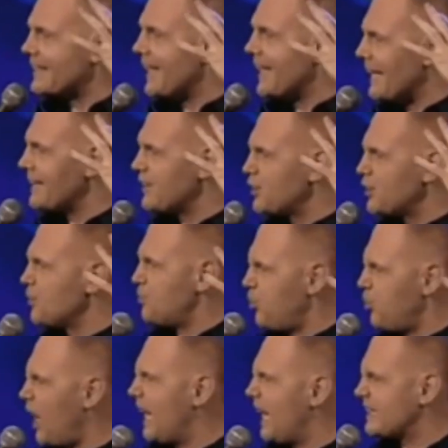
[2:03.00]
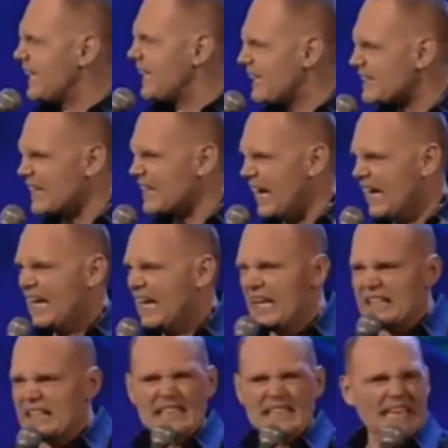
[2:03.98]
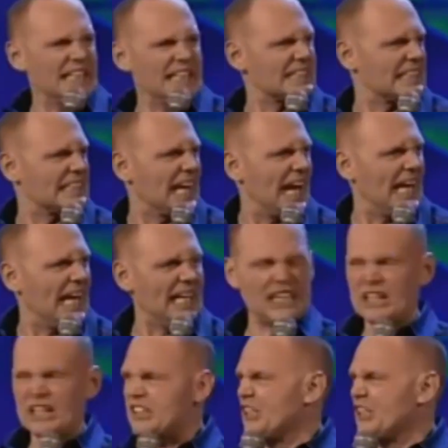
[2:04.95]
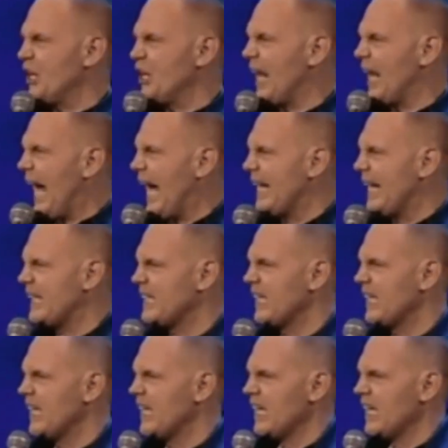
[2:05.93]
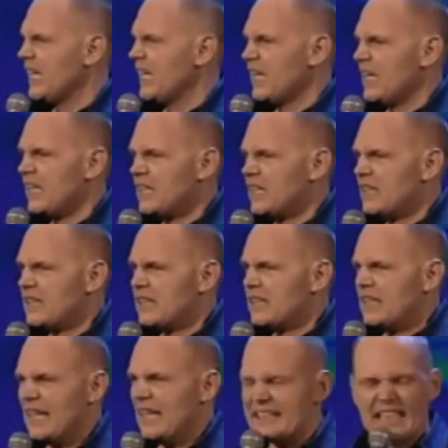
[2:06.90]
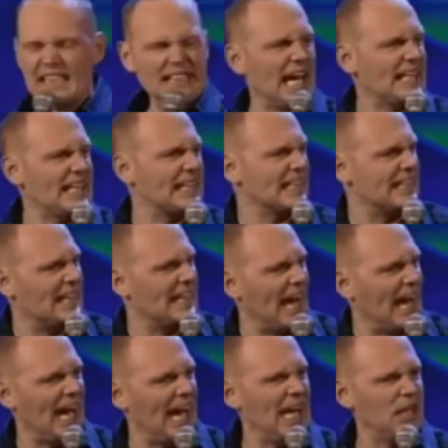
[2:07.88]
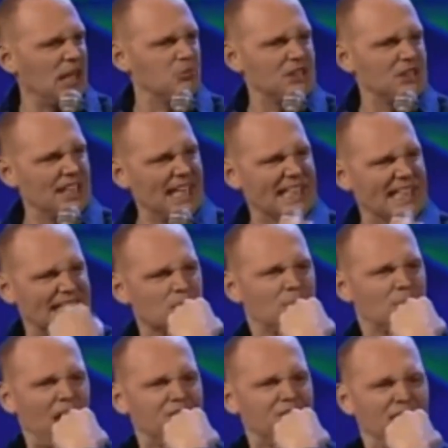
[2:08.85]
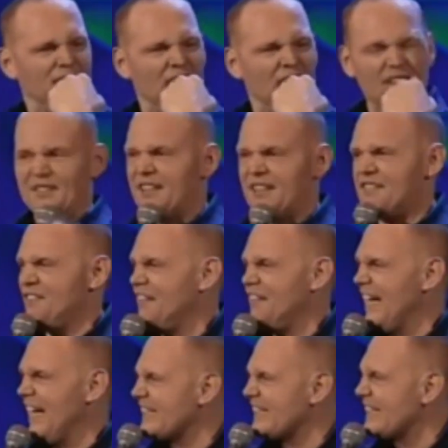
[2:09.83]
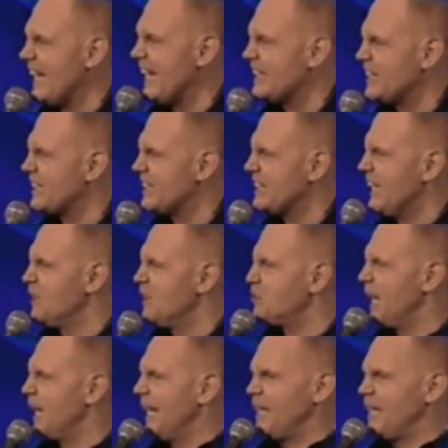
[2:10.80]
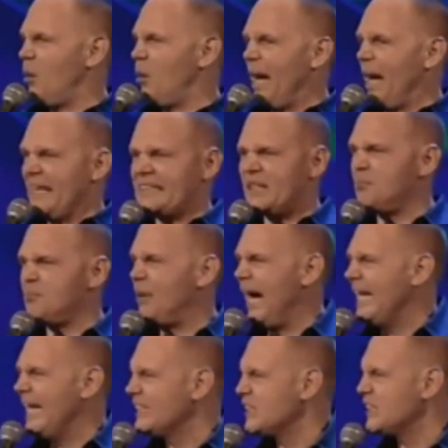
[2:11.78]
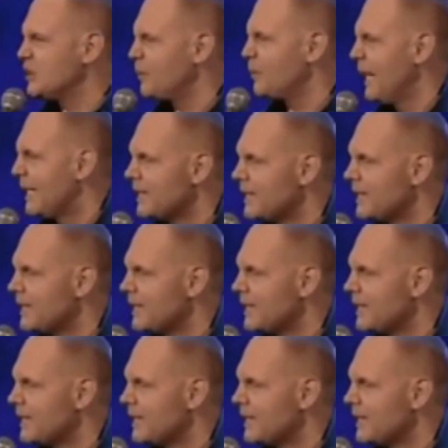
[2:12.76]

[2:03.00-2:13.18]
seconds to process. like, did they say you do do that? Is, is it like a game? Do you eat the muffin off your fist? That just seems like a waste of pastry.